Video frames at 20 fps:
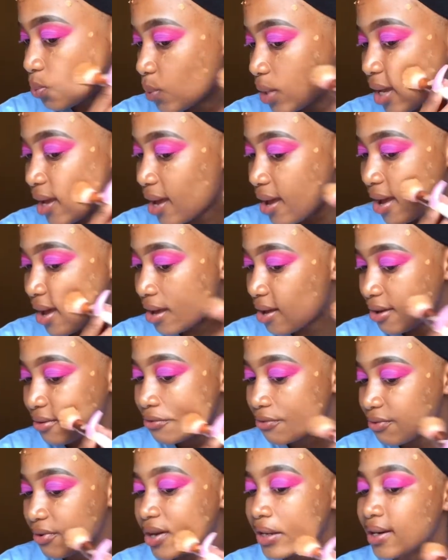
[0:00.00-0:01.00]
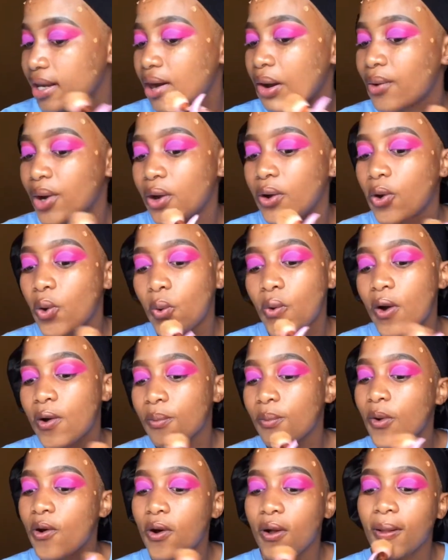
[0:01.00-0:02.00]
we have at our local
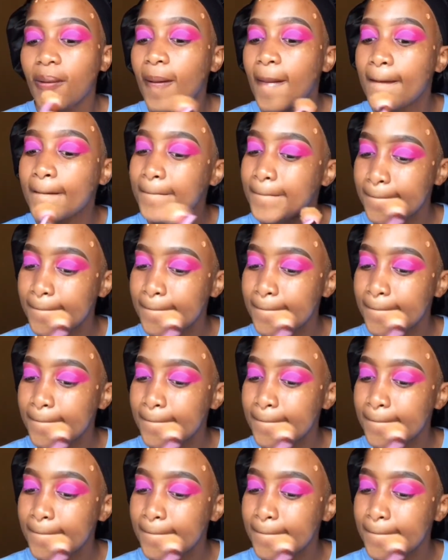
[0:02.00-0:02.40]
mall